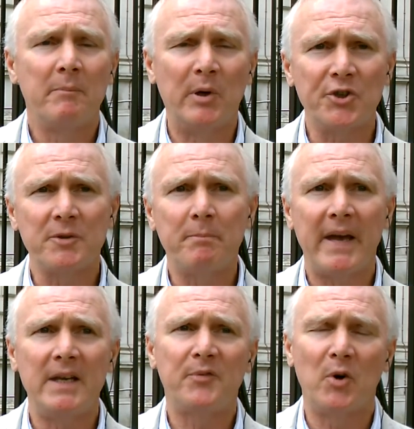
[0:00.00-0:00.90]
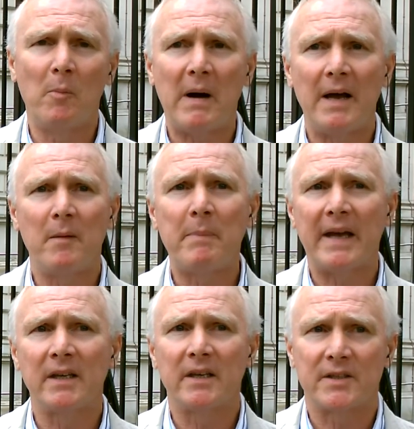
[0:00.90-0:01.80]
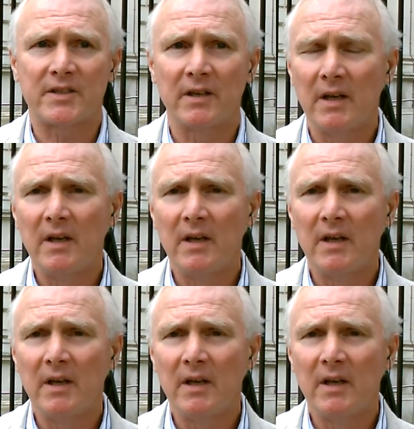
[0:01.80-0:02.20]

bought and paid for by the bankers.